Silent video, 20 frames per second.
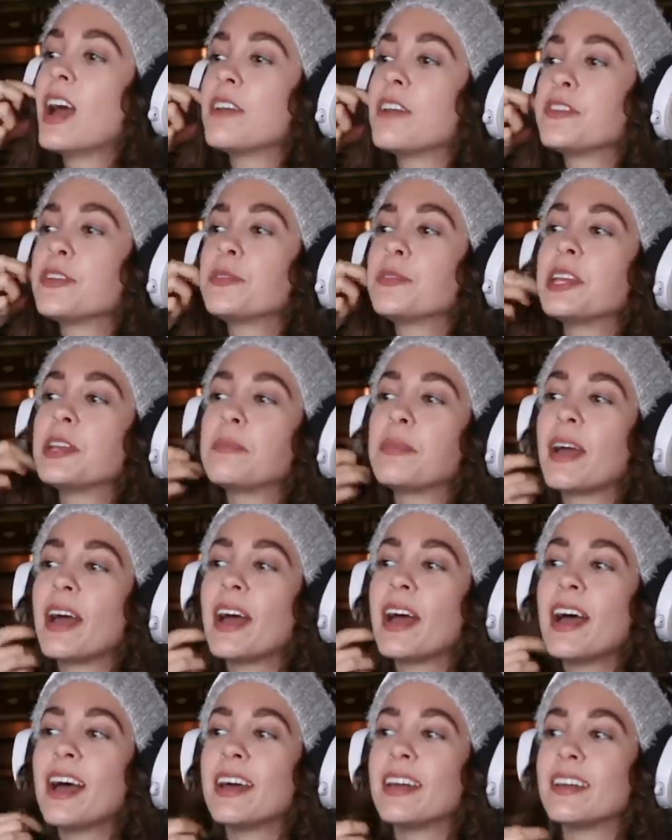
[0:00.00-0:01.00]
I feel really
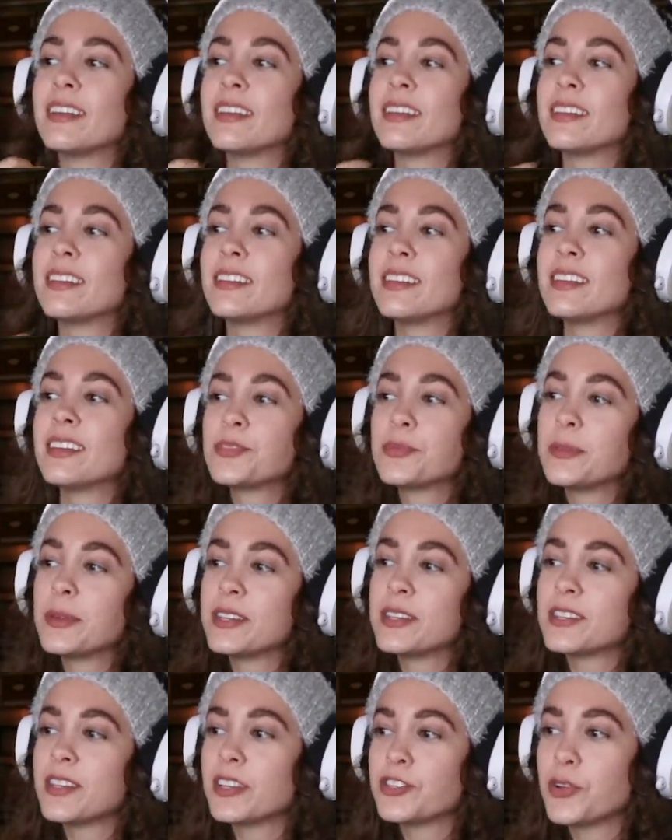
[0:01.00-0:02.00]
bad. This would
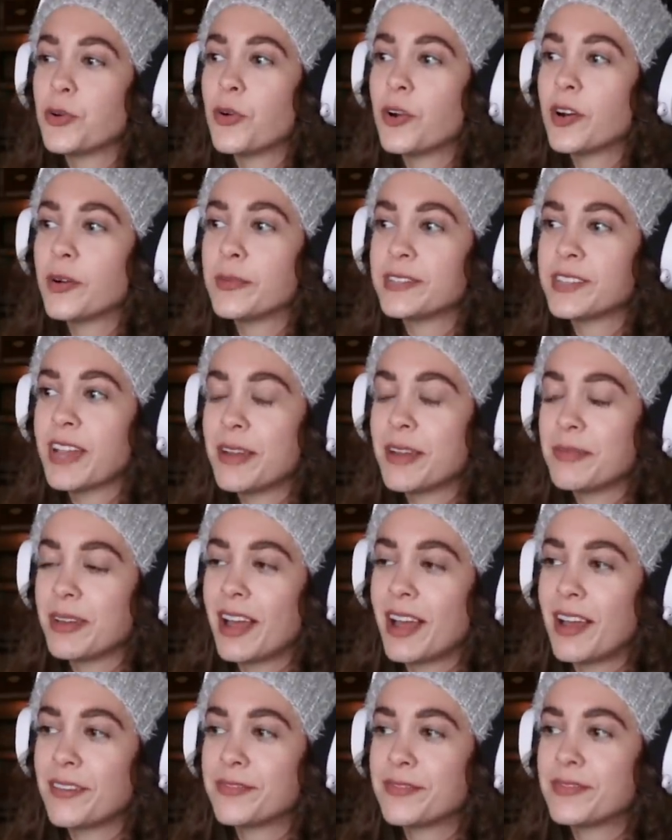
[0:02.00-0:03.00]
be such a horrible time to
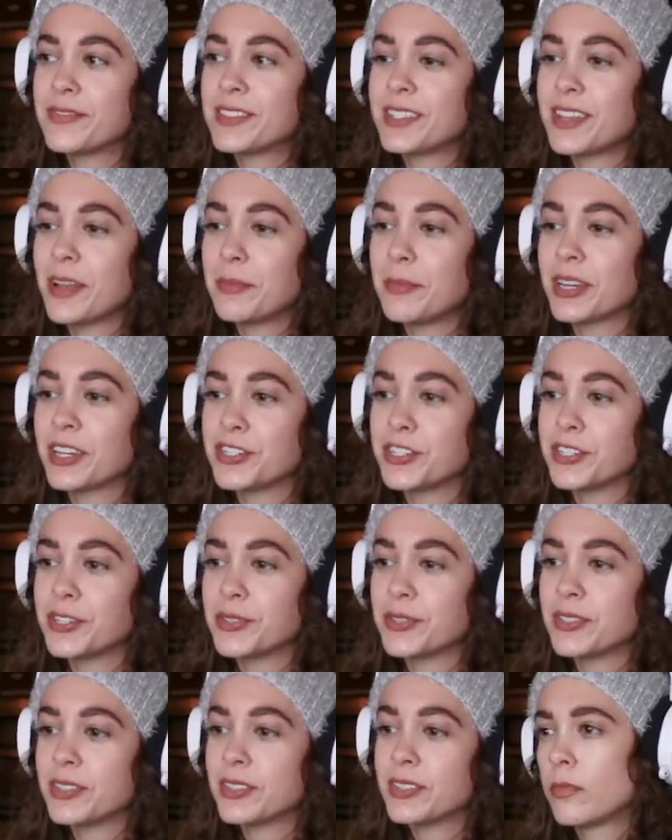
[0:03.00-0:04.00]
have stomach
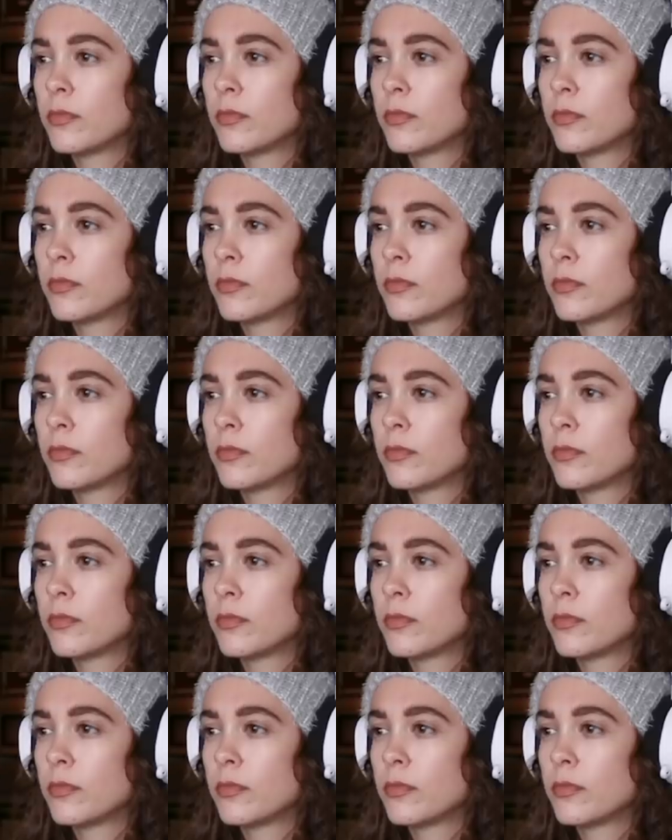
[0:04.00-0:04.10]
issues.